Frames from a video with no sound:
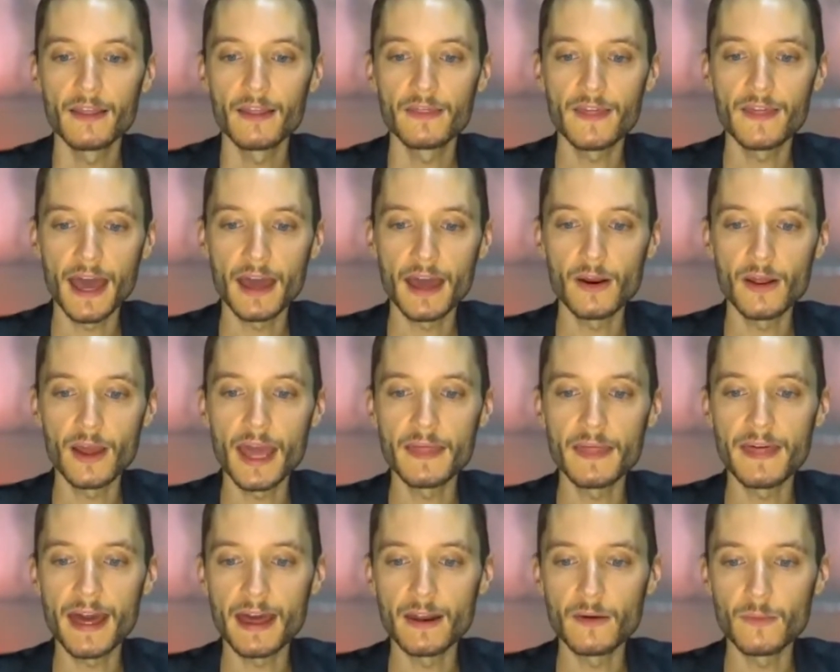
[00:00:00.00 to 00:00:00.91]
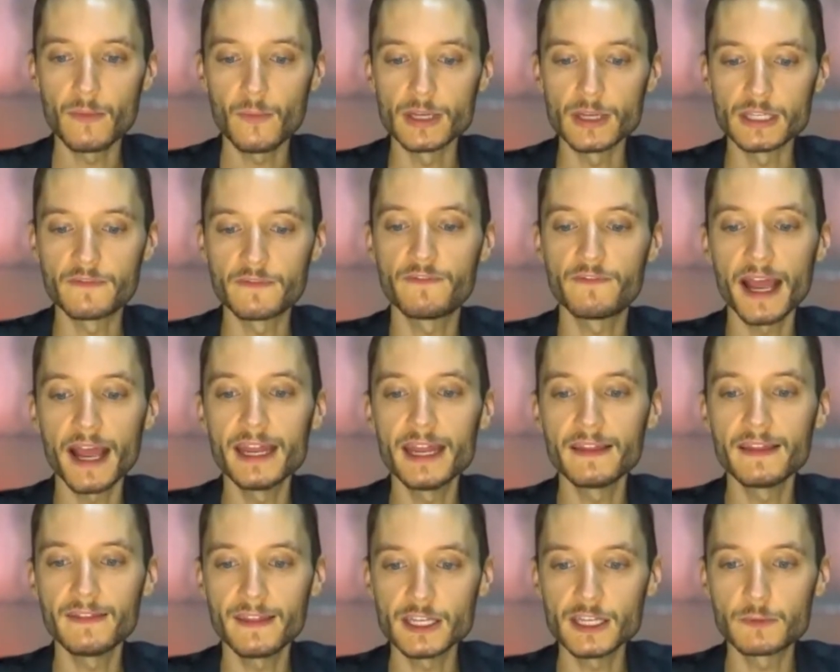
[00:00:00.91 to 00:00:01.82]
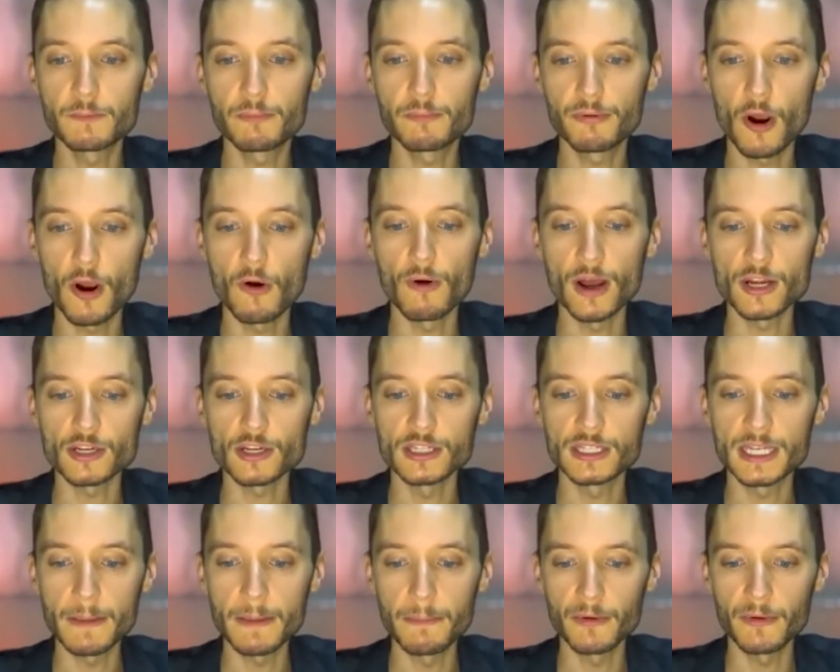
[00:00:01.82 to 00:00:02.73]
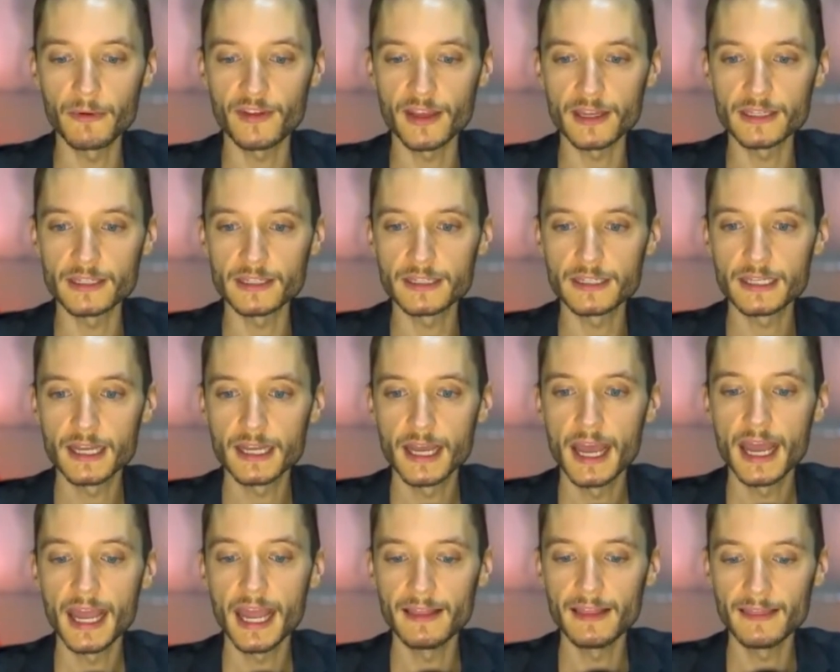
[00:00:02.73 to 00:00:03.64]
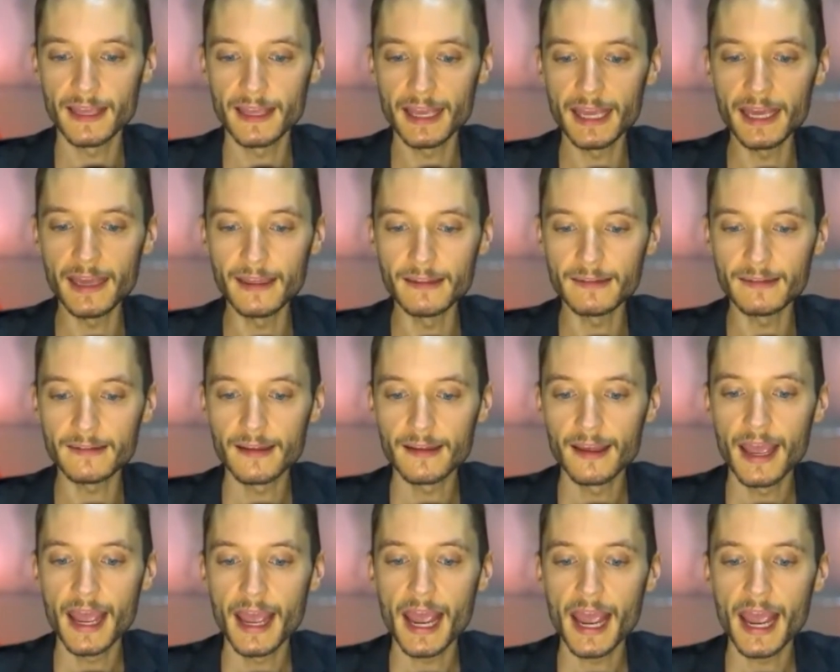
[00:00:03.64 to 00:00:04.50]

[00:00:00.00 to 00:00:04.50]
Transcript: that was fighting these pro-Russian separatists in the east.